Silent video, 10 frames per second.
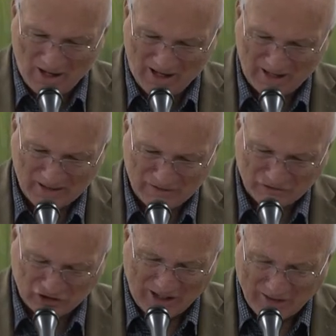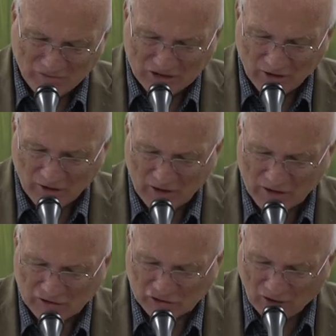And James here
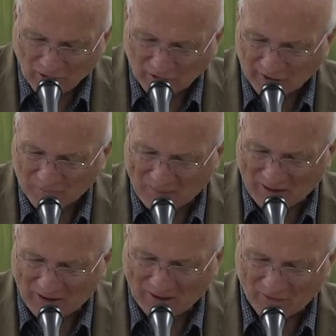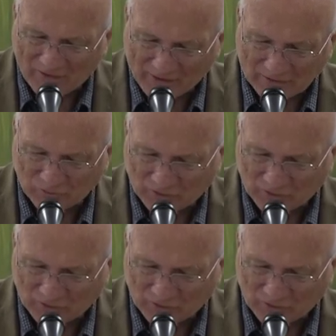is talking about how this